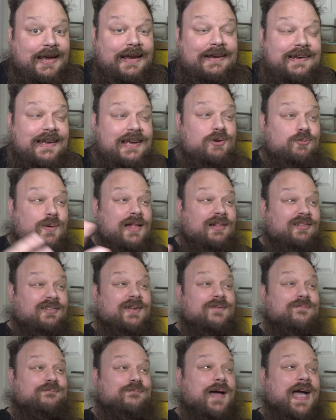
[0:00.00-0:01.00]
Indeed,
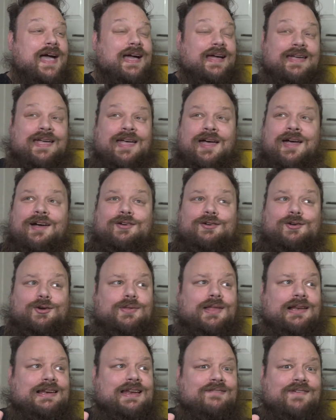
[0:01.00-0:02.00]
welcome back to
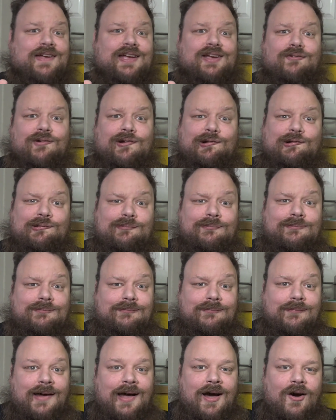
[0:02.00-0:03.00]
the living
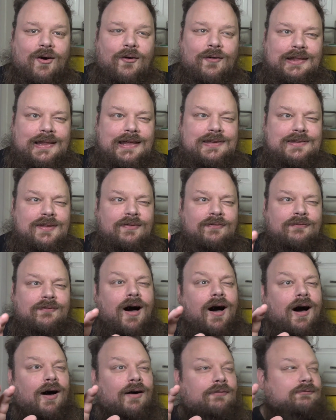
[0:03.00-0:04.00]
room, or at least the
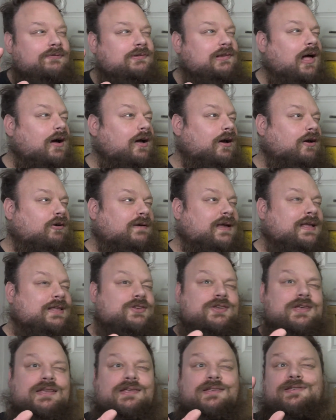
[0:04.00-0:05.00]
far-flung
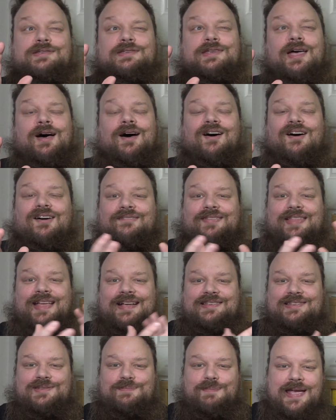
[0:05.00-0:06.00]
reaches of
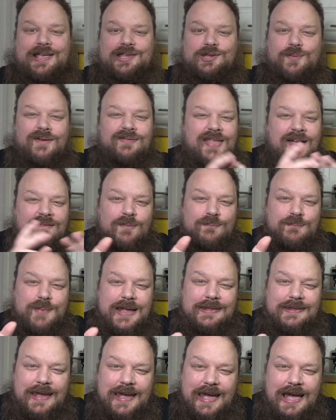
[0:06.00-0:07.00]
that space. We've never
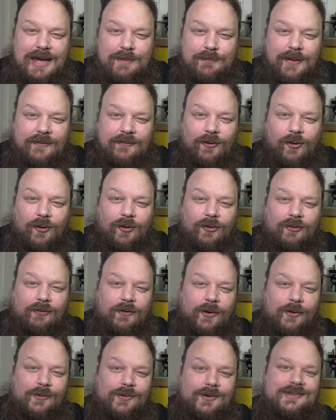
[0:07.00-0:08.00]
been here before,
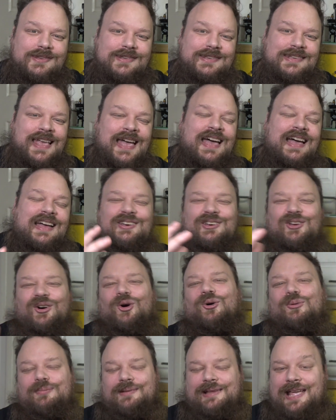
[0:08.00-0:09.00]
folks.
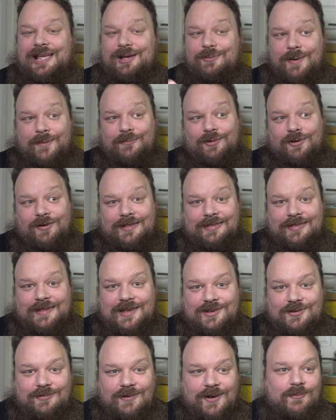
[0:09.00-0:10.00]
Normally, when we're in
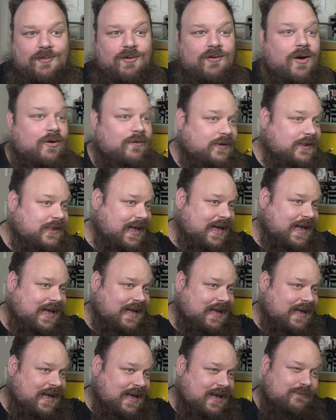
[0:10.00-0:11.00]
this room, we're over
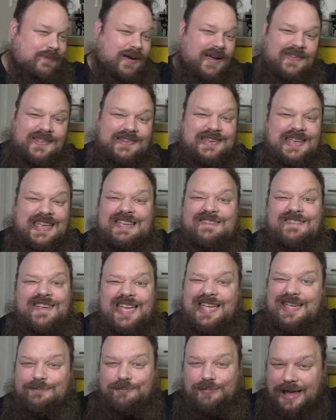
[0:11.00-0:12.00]
there by the
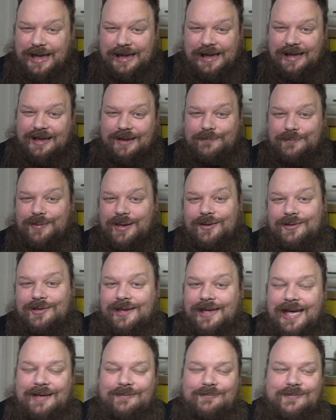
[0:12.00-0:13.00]
TV playing a
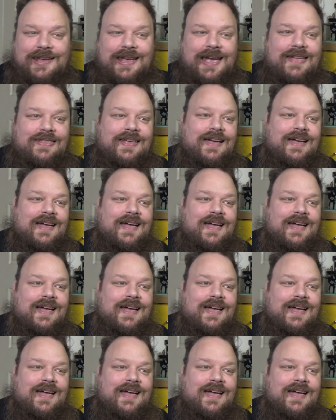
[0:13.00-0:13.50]
computer game together.